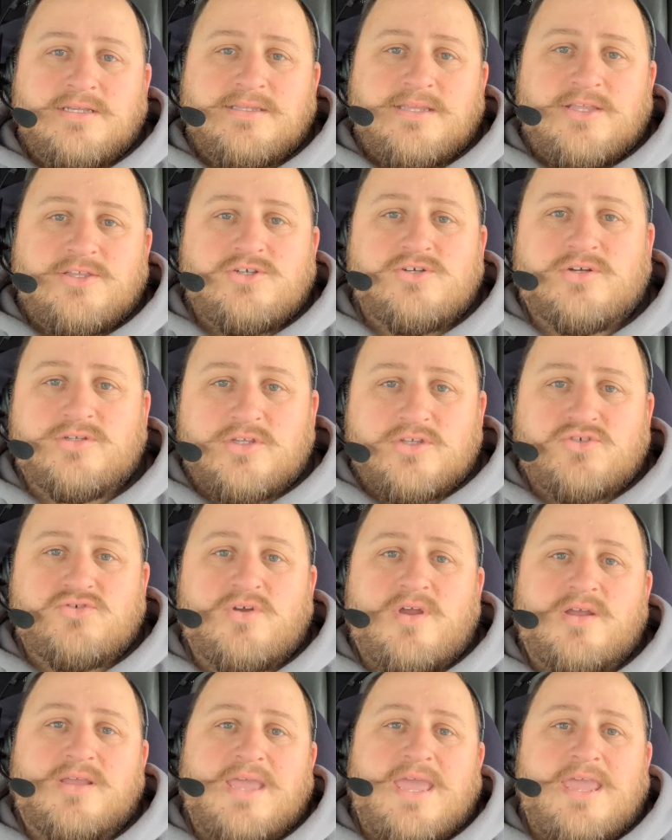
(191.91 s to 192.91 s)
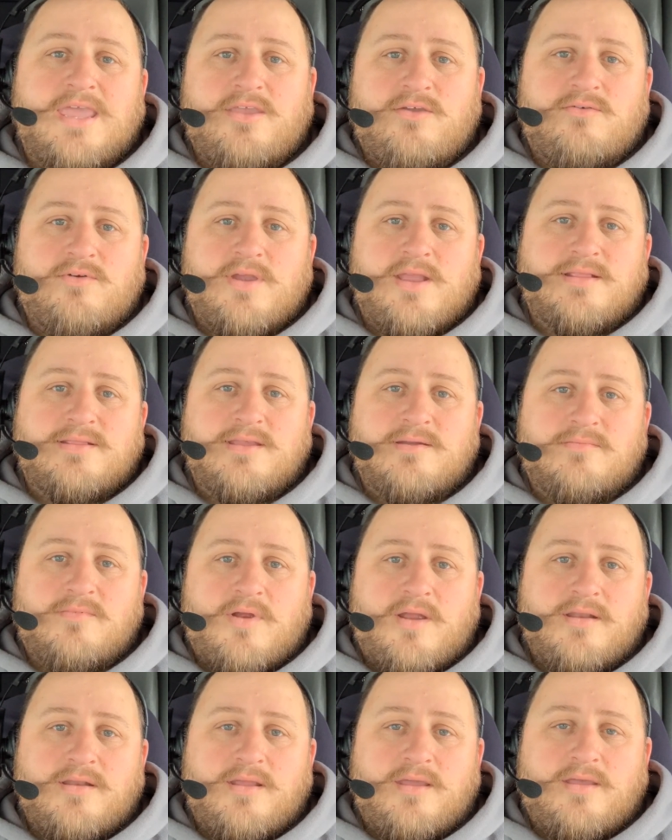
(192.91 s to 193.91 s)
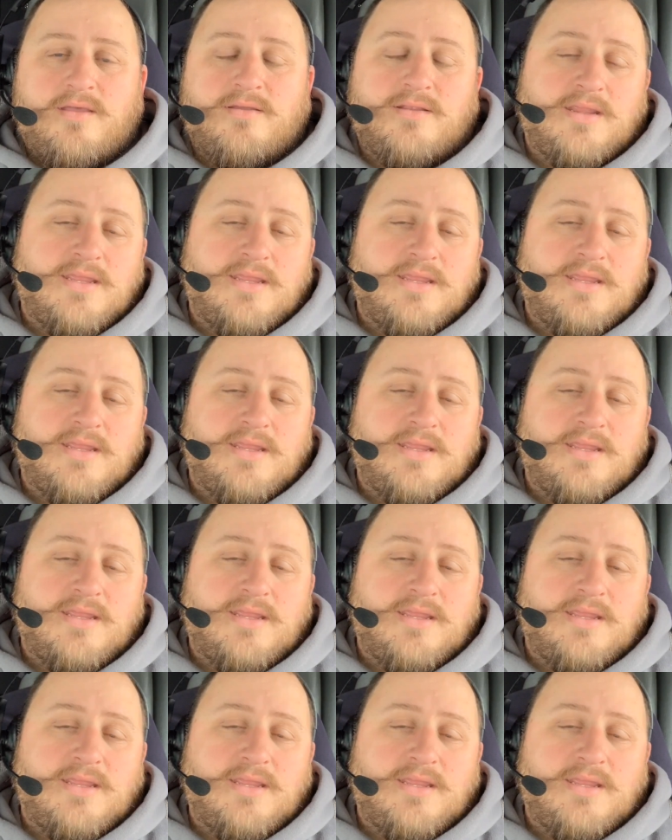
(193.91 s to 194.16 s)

that you're in the truck angry at them right now?